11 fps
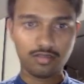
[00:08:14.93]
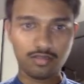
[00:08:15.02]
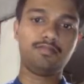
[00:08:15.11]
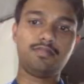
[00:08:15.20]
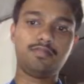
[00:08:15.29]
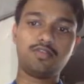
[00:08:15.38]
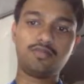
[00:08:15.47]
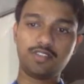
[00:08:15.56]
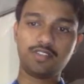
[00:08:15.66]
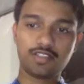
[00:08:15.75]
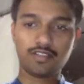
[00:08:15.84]
Now
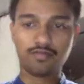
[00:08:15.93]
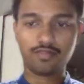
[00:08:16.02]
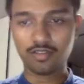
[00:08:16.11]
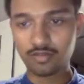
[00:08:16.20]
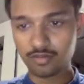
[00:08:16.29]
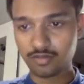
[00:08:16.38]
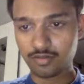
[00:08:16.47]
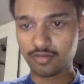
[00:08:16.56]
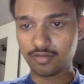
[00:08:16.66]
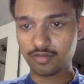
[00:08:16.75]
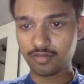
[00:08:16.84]
each thread will
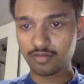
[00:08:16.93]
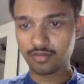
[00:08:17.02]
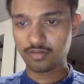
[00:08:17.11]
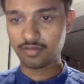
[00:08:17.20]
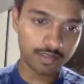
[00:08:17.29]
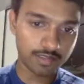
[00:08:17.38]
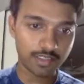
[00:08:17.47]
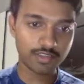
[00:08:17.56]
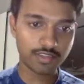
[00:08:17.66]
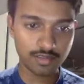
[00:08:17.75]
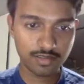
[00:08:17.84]
like enter the
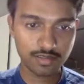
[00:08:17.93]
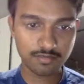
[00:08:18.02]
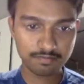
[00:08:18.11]
credentials,